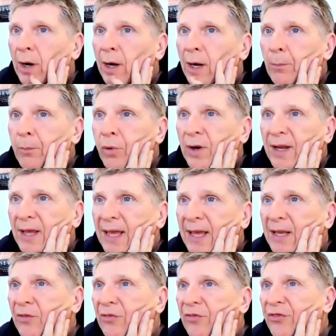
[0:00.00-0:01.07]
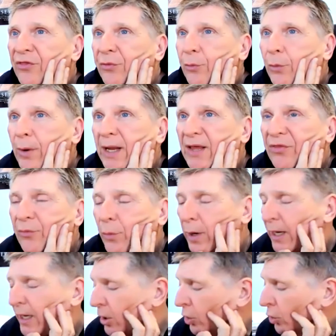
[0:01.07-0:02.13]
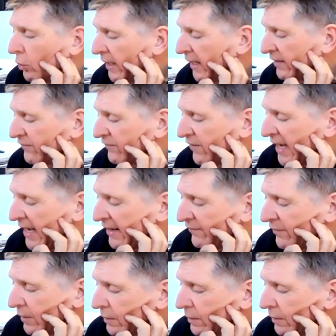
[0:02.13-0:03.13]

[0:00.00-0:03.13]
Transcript: we're going to put in 33085.